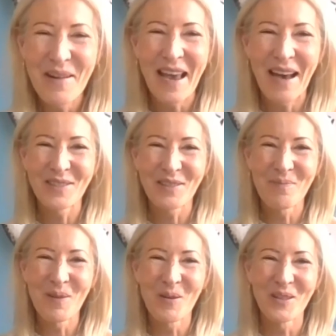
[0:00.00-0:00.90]
have to
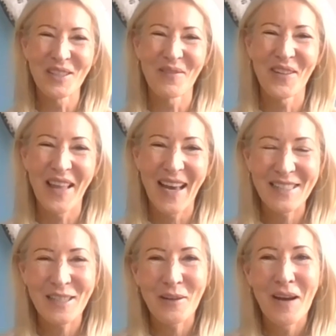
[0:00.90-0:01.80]
applaud her for that
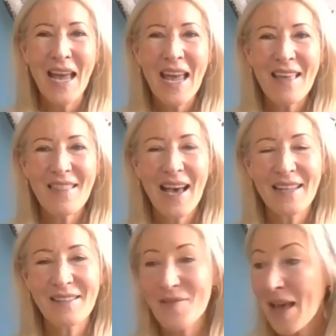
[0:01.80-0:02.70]
too.
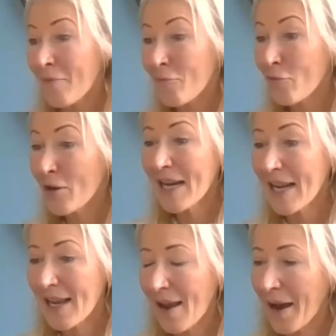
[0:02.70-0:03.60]
That
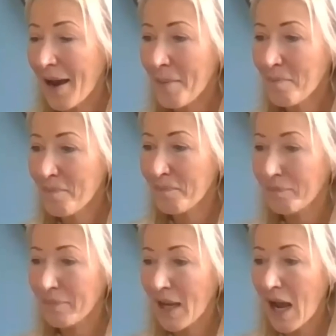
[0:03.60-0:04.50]
really,
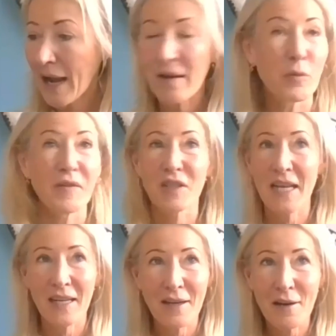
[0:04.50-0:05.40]
we've
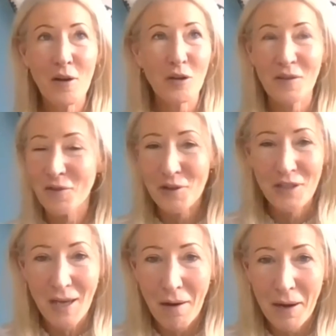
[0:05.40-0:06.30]
taken a lot of your
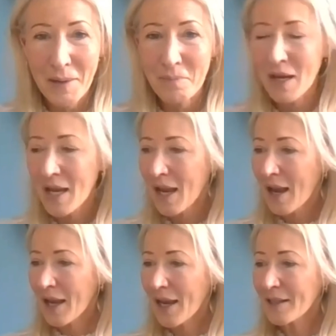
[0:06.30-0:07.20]
time.
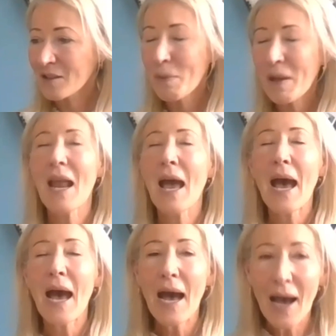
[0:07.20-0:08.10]
It's been
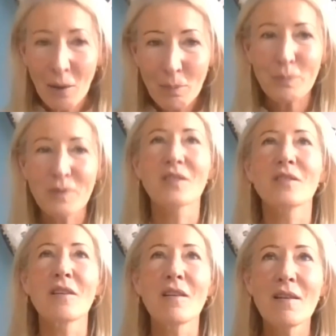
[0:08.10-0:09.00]

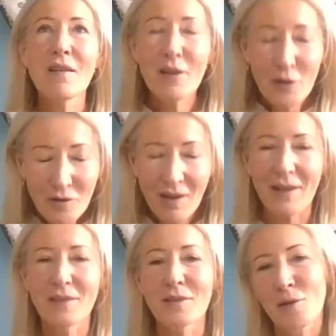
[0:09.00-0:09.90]

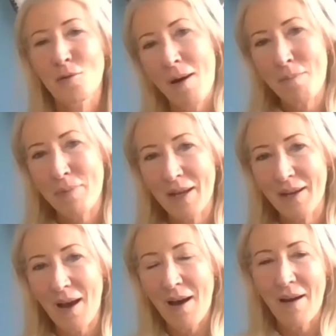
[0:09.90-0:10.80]
absolutely so
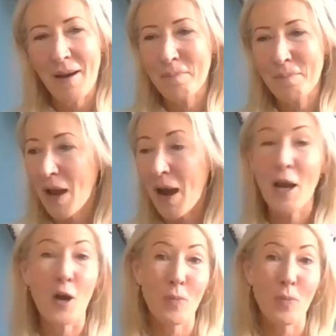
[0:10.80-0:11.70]
humbling. I
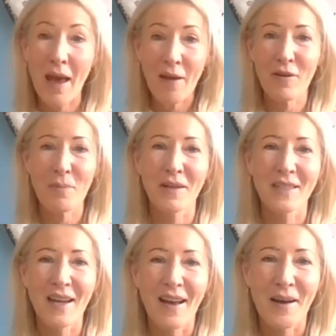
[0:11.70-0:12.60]
hope everybody